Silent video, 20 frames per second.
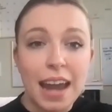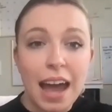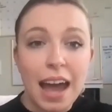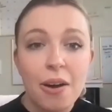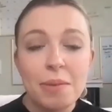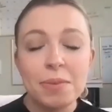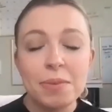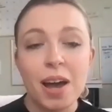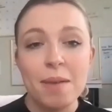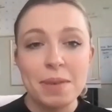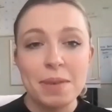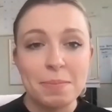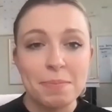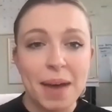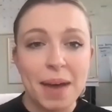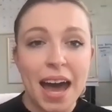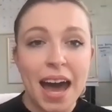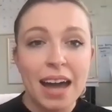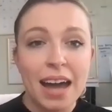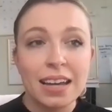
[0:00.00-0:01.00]
now I'm coming
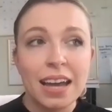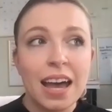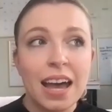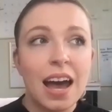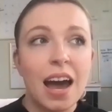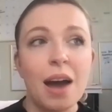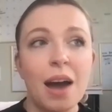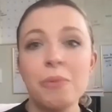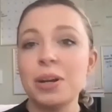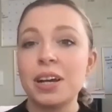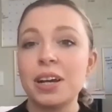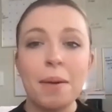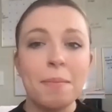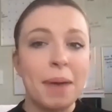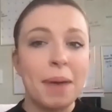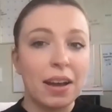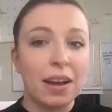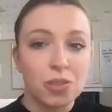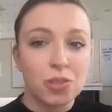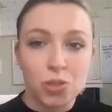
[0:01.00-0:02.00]
back I want to
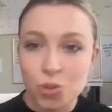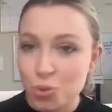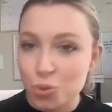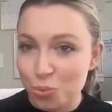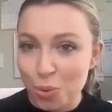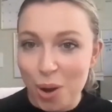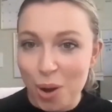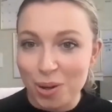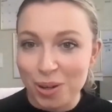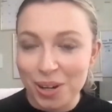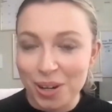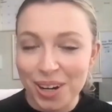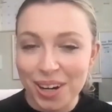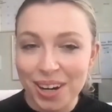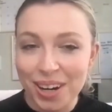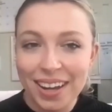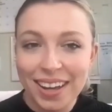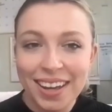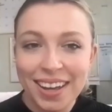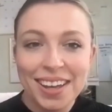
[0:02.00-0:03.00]
come back
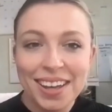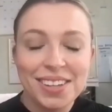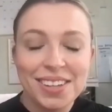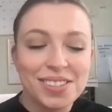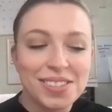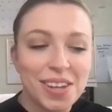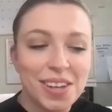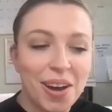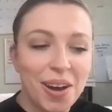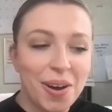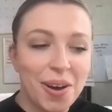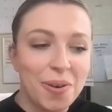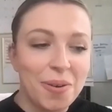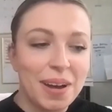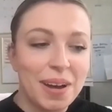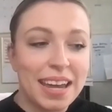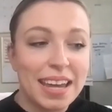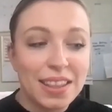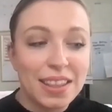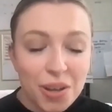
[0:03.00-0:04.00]
stronger. Mm-hmm. So
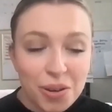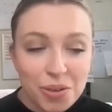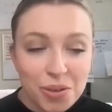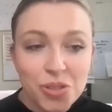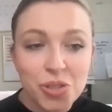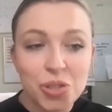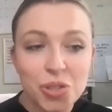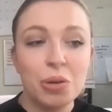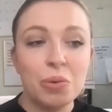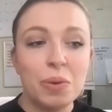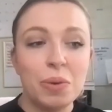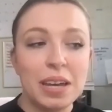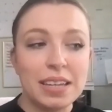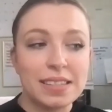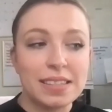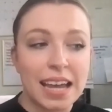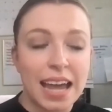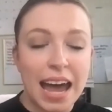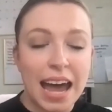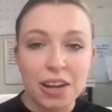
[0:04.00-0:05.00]
in those two
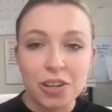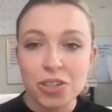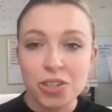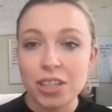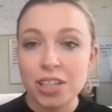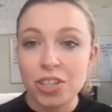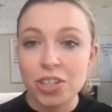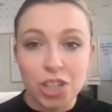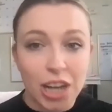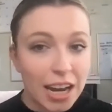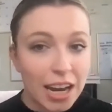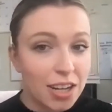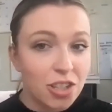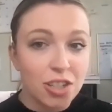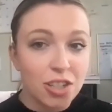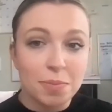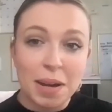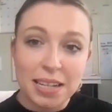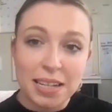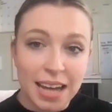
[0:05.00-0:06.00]
weeks, I actually
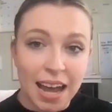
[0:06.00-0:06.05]
changed my